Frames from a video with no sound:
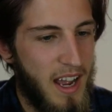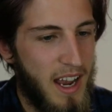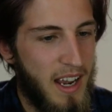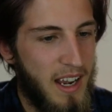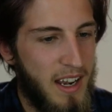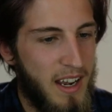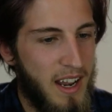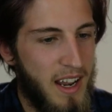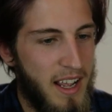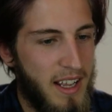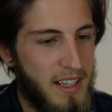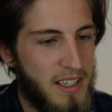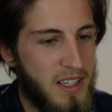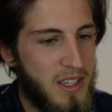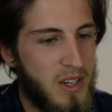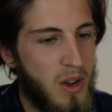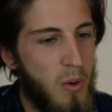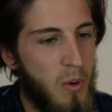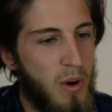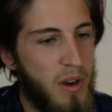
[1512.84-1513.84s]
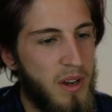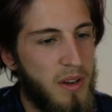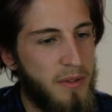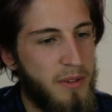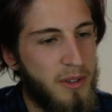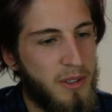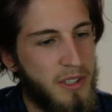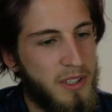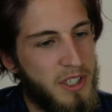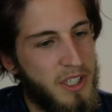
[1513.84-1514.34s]
And it's so
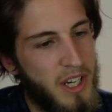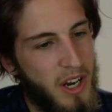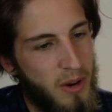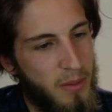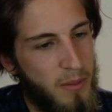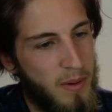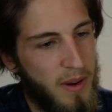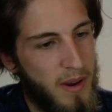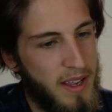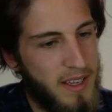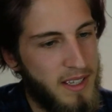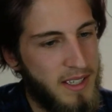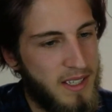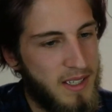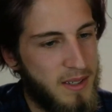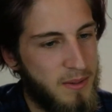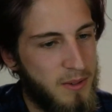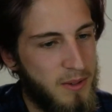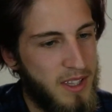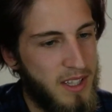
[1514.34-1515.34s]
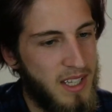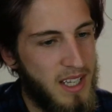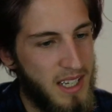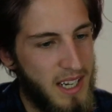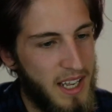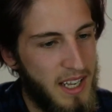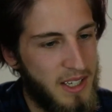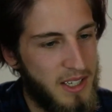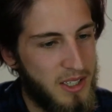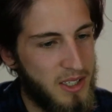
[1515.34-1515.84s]
wonderful to share a place with
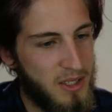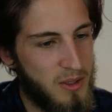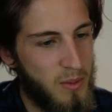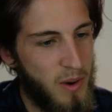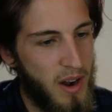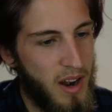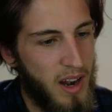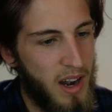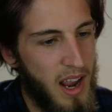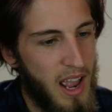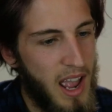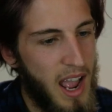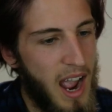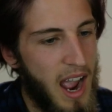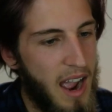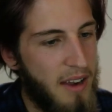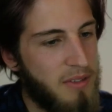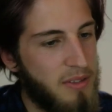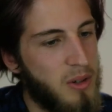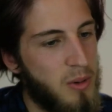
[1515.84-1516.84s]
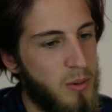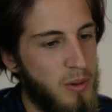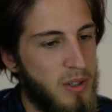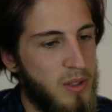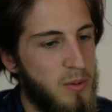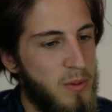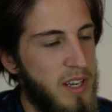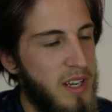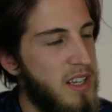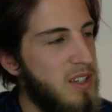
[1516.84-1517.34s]
teenagers where
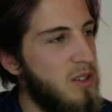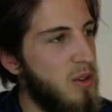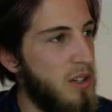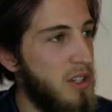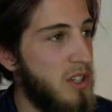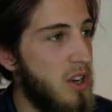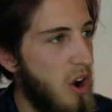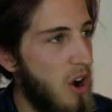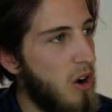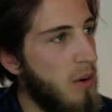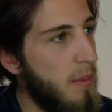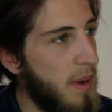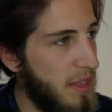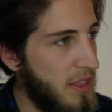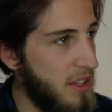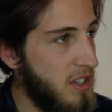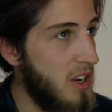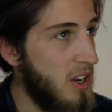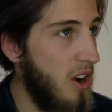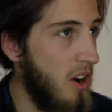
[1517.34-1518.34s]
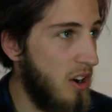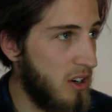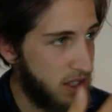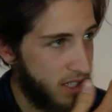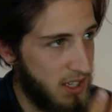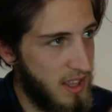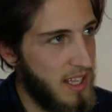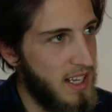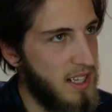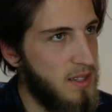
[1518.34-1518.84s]
afterwards we sort of talk about the
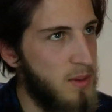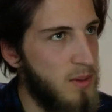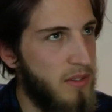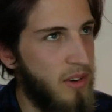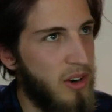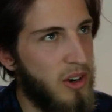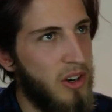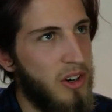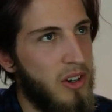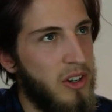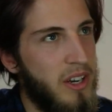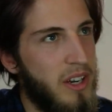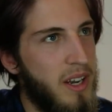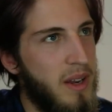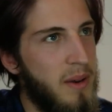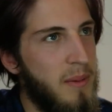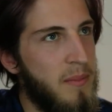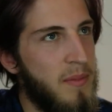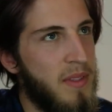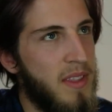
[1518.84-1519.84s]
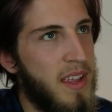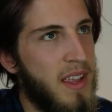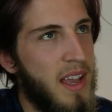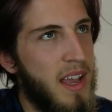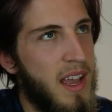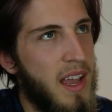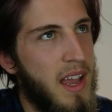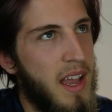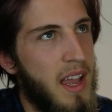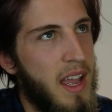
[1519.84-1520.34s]
talks and things we've heard, and
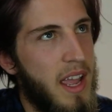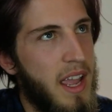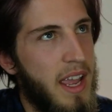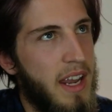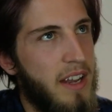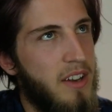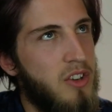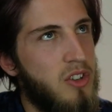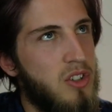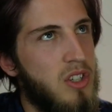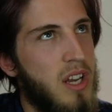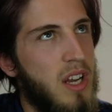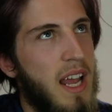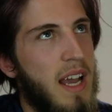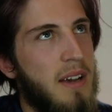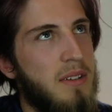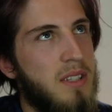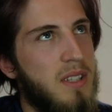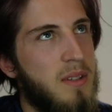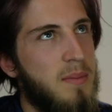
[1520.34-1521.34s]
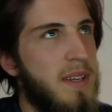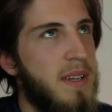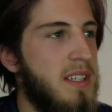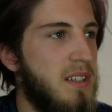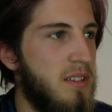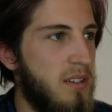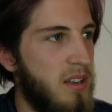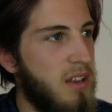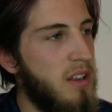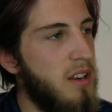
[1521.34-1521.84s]
it just allows the
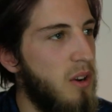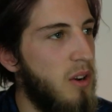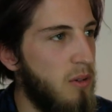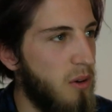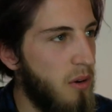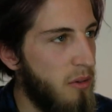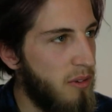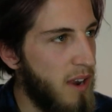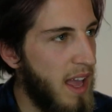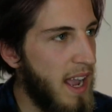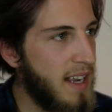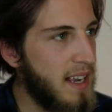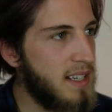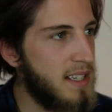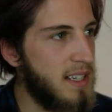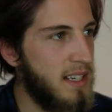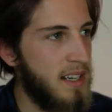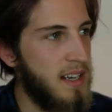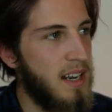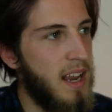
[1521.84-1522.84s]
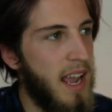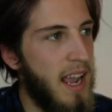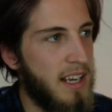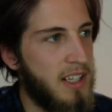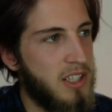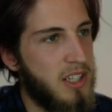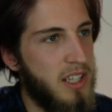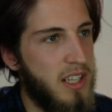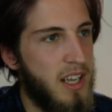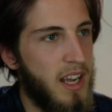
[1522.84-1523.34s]
space to, you know, reflect and
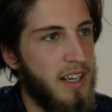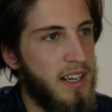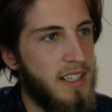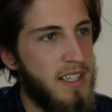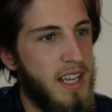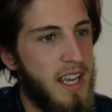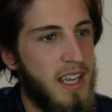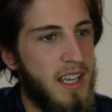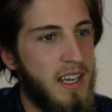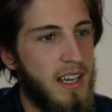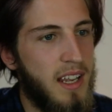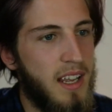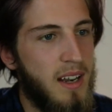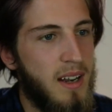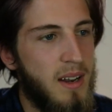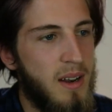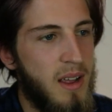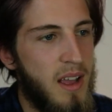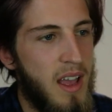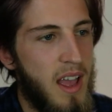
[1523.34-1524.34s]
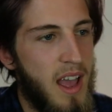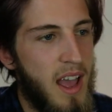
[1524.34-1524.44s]
actually kind of take it in.